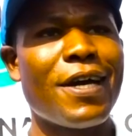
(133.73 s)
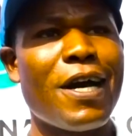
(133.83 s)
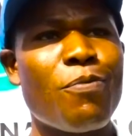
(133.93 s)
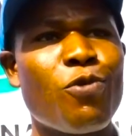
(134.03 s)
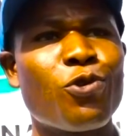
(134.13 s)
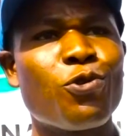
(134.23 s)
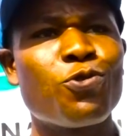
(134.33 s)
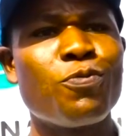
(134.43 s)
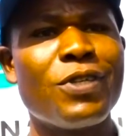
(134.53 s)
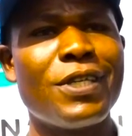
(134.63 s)
I'm honored
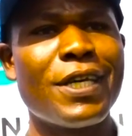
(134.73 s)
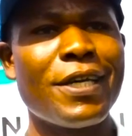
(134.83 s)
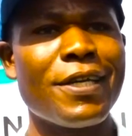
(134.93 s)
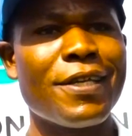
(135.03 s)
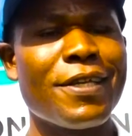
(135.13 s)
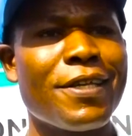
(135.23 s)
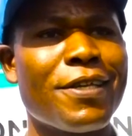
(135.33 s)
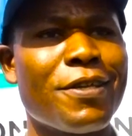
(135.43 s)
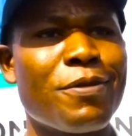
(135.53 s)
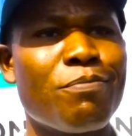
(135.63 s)
to be here
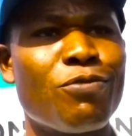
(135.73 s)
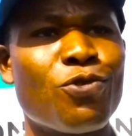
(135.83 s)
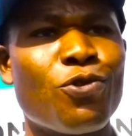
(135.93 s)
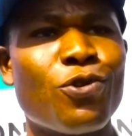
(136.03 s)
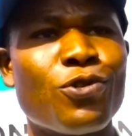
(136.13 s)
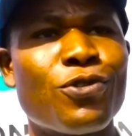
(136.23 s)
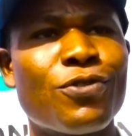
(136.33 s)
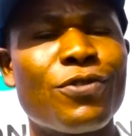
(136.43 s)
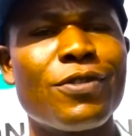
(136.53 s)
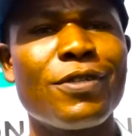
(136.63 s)

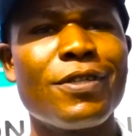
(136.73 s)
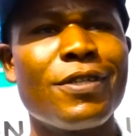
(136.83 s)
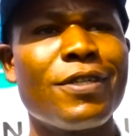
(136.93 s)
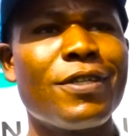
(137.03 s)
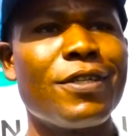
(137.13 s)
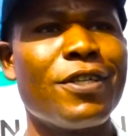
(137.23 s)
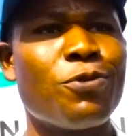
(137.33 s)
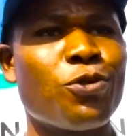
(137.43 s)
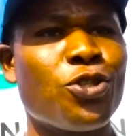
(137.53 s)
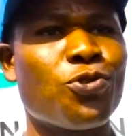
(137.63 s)
because
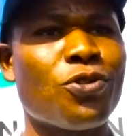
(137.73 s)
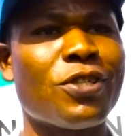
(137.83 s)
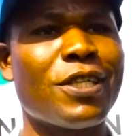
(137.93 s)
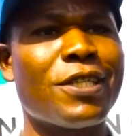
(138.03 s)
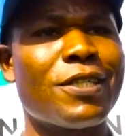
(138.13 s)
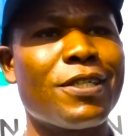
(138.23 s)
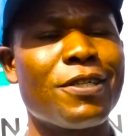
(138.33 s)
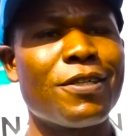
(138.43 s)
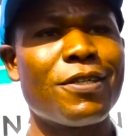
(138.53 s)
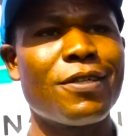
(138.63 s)
it was a
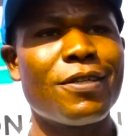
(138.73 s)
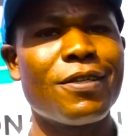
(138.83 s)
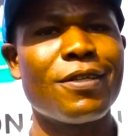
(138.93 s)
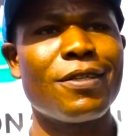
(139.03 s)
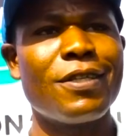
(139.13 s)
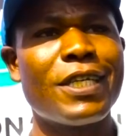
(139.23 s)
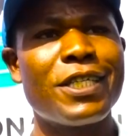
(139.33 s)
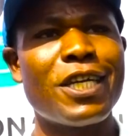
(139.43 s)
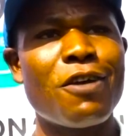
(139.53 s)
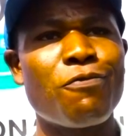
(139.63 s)
success. The
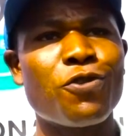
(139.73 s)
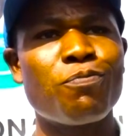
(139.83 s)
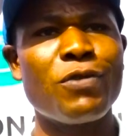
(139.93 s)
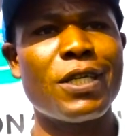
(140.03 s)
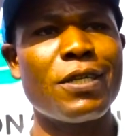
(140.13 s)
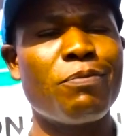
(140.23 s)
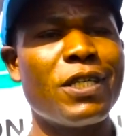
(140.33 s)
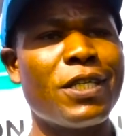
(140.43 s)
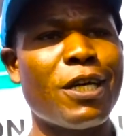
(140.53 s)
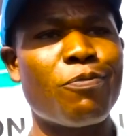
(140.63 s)
Nigeria efforts make it,
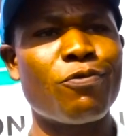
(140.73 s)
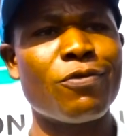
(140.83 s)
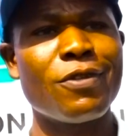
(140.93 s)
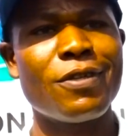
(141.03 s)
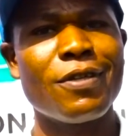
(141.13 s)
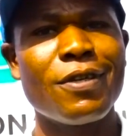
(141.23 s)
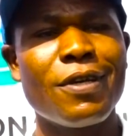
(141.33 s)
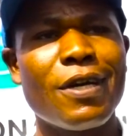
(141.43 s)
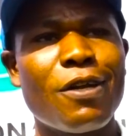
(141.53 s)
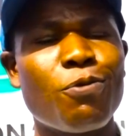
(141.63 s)
made it happen
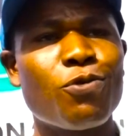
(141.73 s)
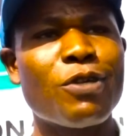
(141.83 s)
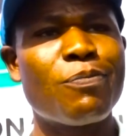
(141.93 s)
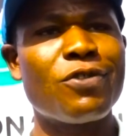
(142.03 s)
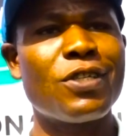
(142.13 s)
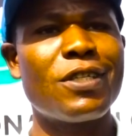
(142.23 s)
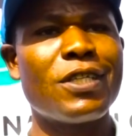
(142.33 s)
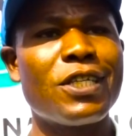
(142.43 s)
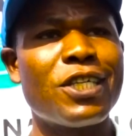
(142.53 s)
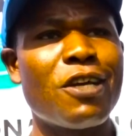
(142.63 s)
and I want to appreciate the
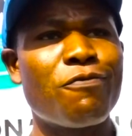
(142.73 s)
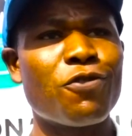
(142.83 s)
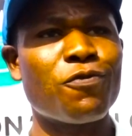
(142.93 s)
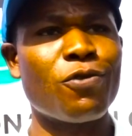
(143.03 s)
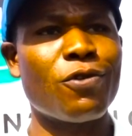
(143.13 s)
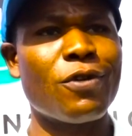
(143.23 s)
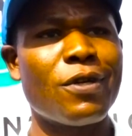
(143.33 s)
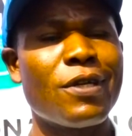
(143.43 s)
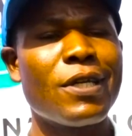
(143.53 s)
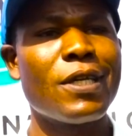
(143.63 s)
Nigerian Air Force for
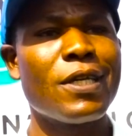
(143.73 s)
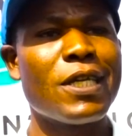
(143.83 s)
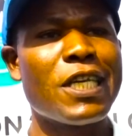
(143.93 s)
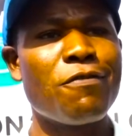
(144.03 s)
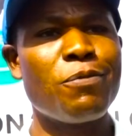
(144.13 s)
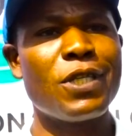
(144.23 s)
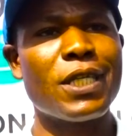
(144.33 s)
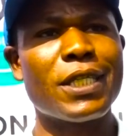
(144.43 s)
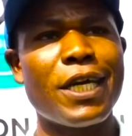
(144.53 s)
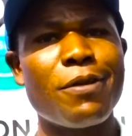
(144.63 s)
giving me the
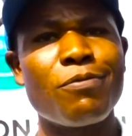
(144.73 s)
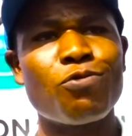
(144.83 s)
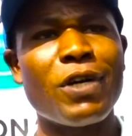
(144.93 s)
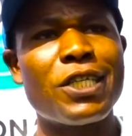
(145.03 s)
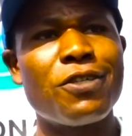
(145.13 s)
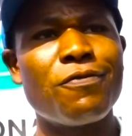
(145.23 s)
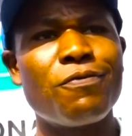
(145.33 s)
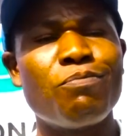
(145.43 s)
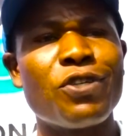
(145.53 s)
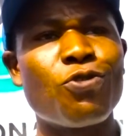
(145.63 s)
time to achieve
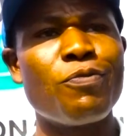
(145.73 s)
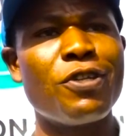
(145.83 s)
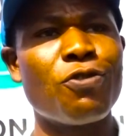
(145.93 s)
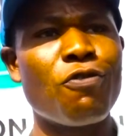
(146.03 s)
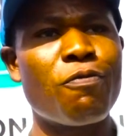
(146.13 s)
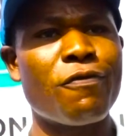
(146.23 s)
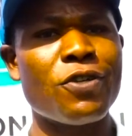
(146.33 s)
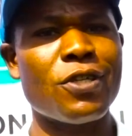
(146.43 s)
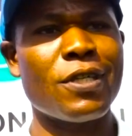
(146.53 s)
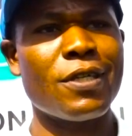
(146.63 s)
becoming a golf
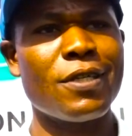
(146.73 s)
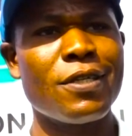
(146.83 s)
professional.